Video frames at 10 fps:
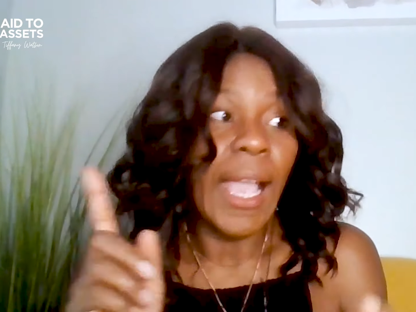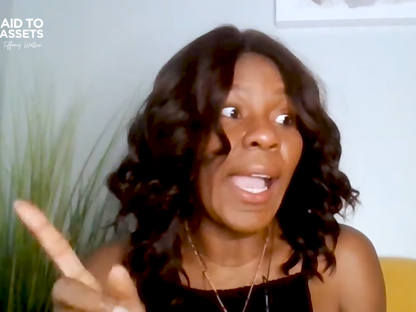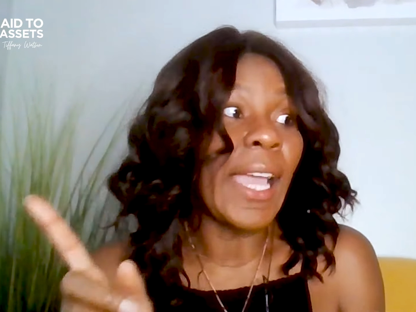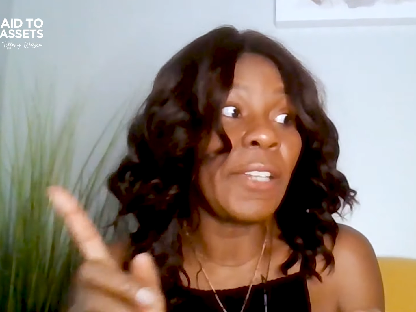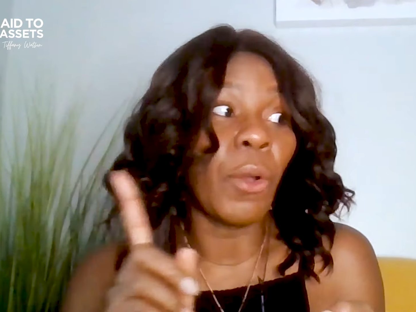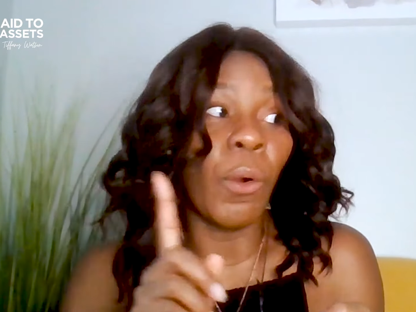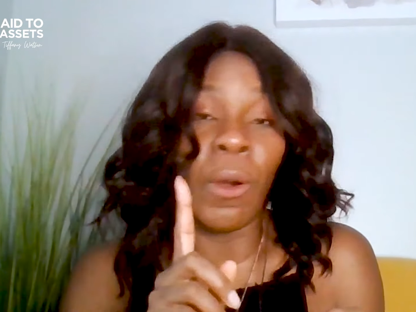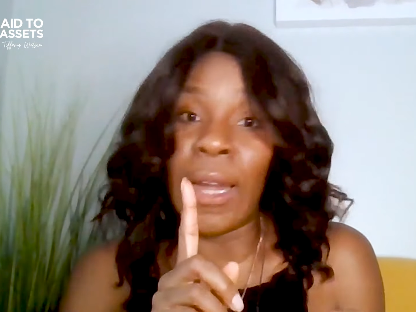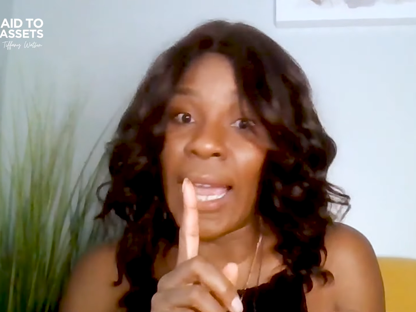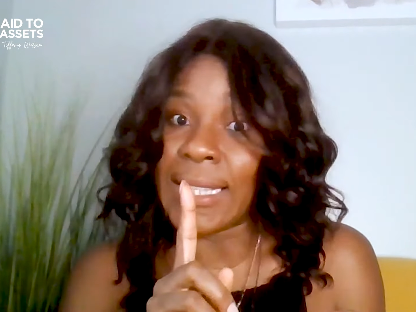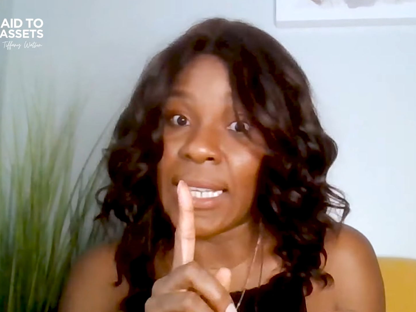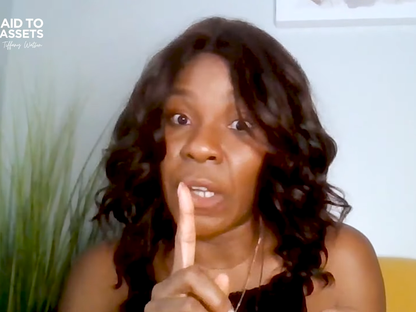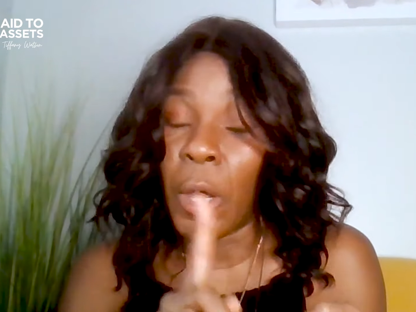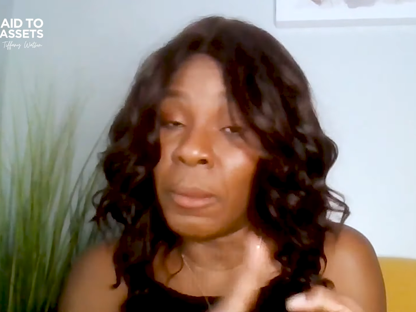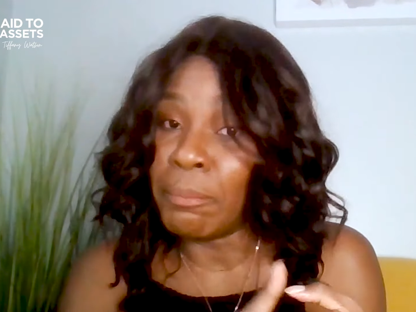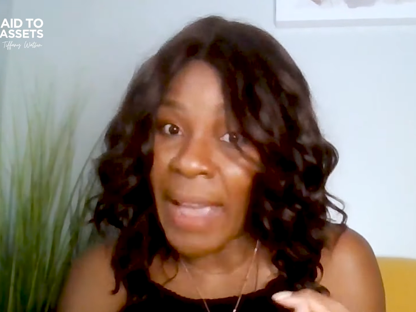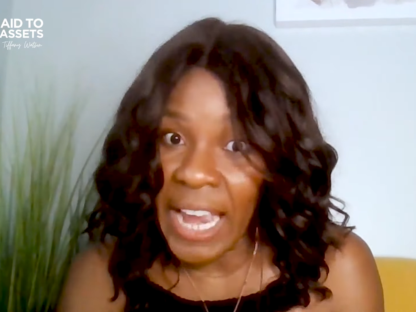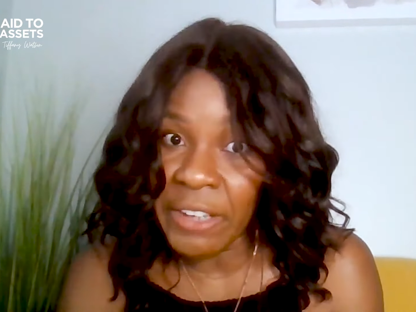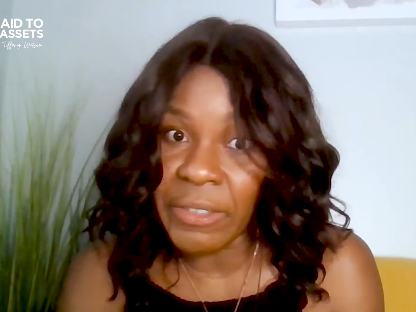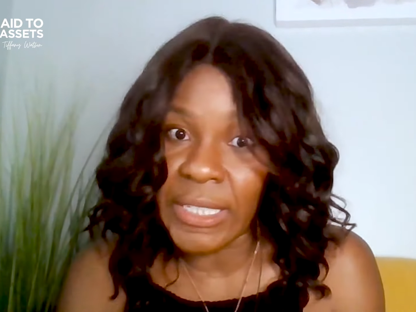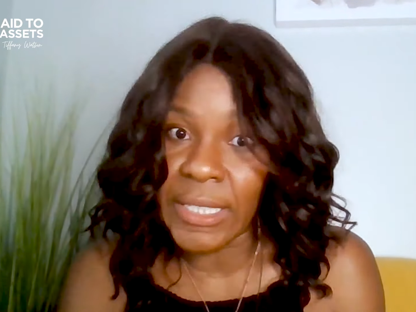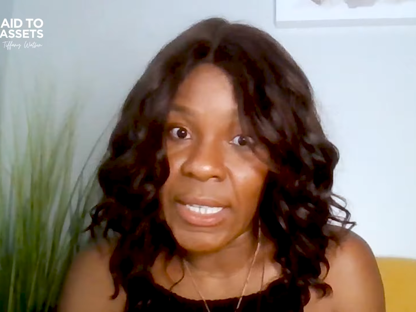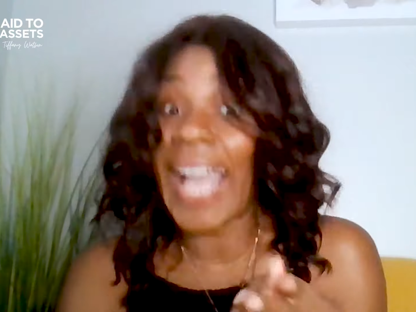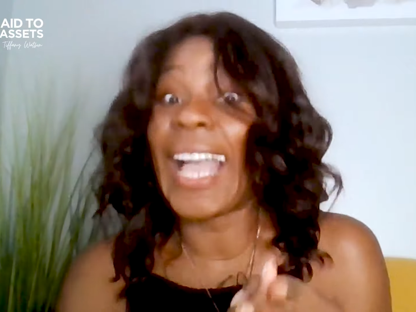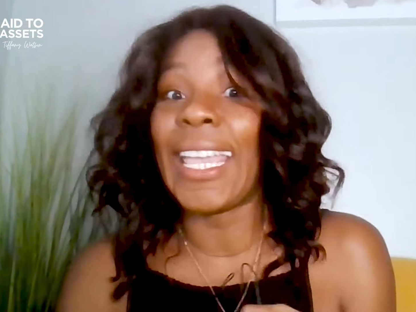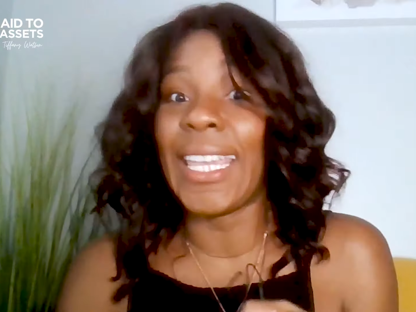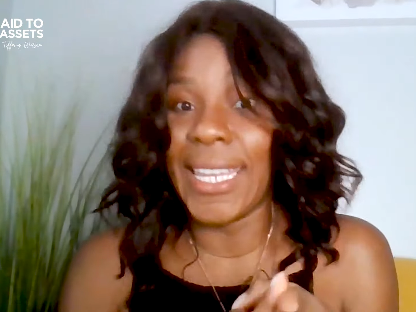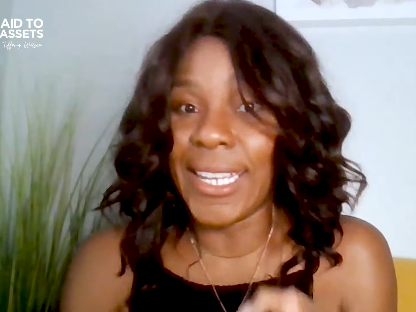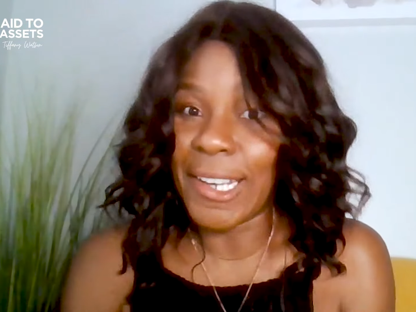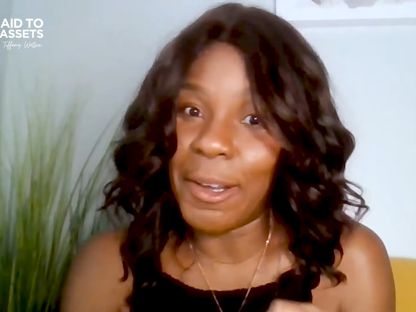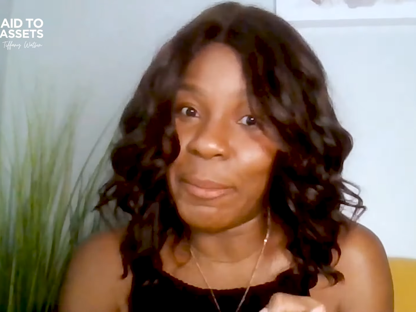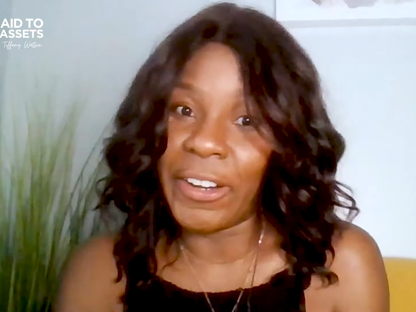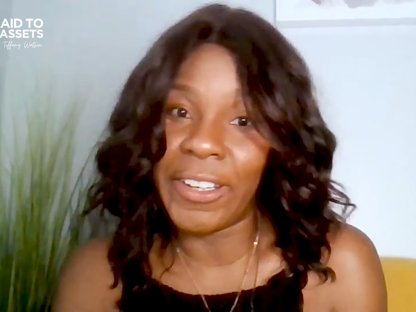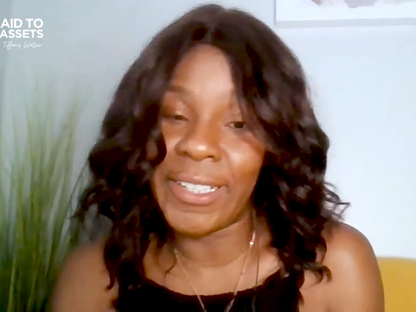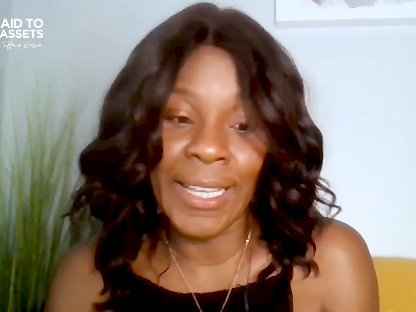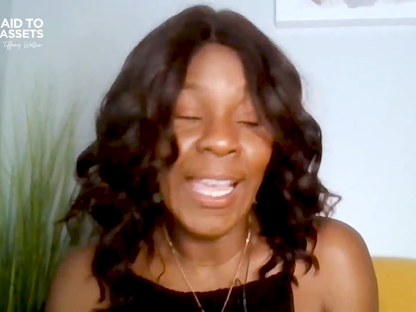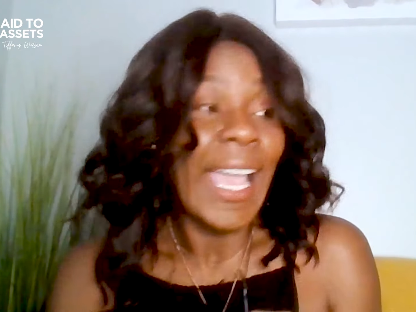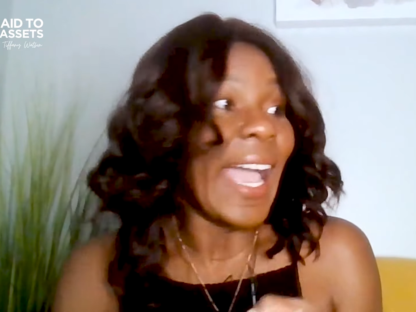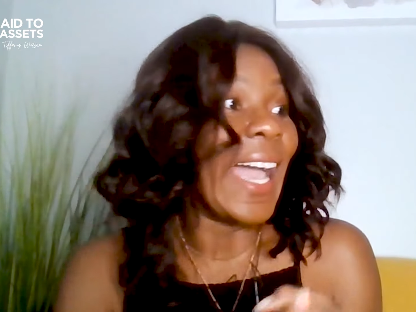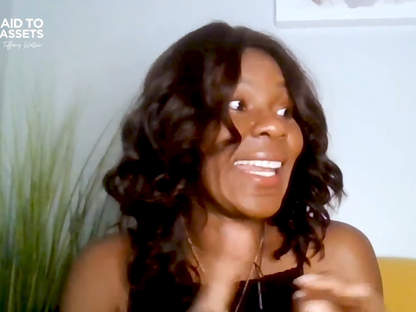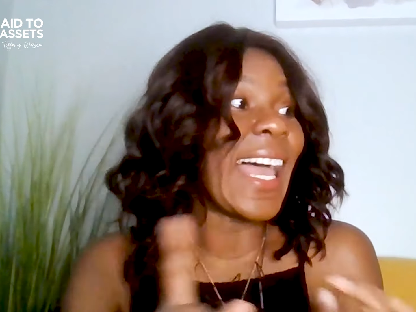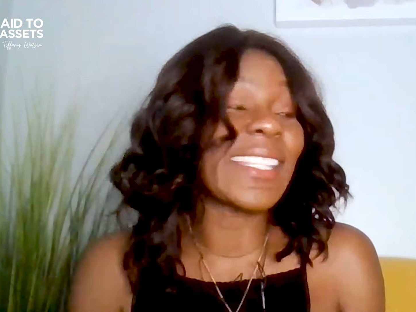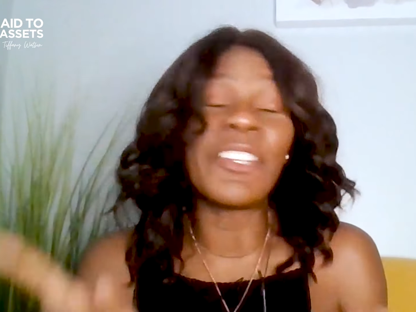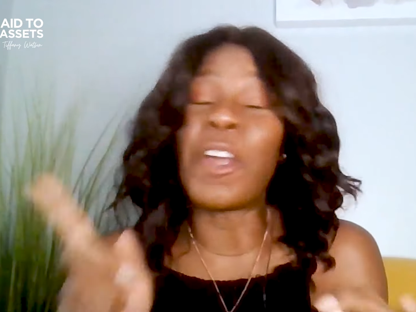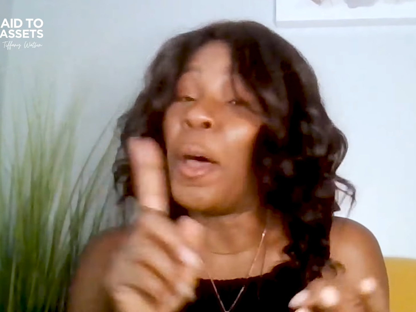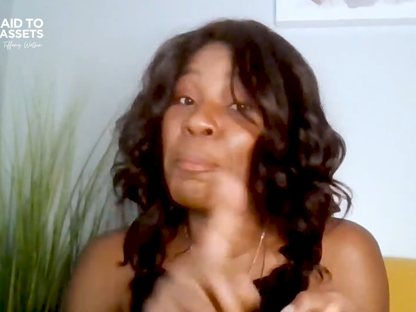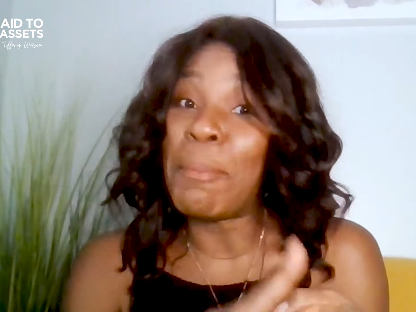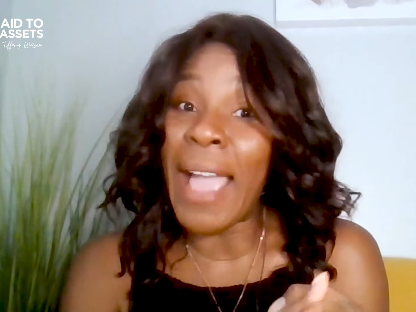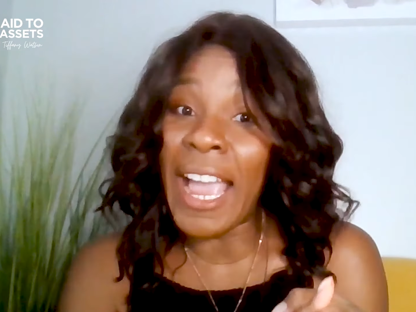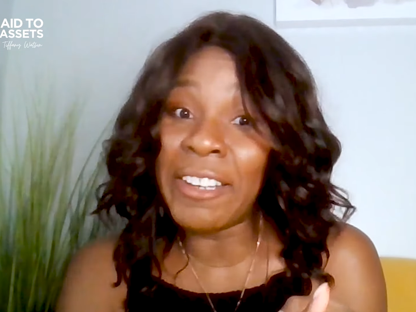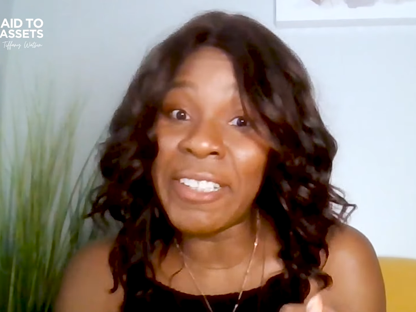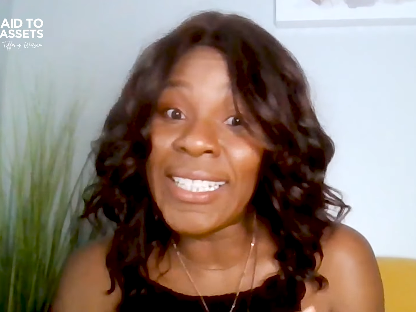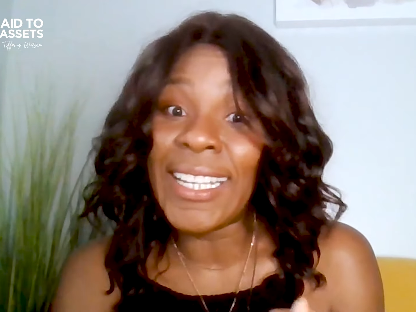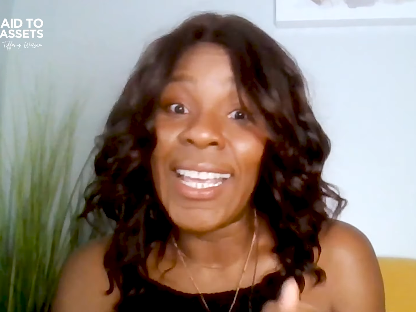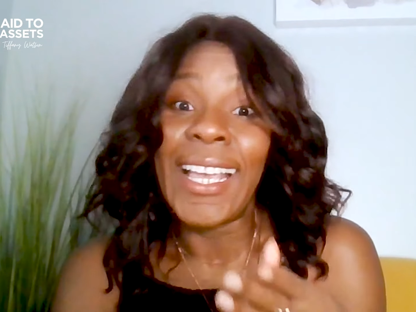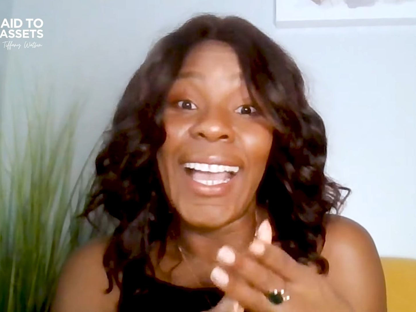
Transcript: and or as an unmarried high income earner, and as an unmarried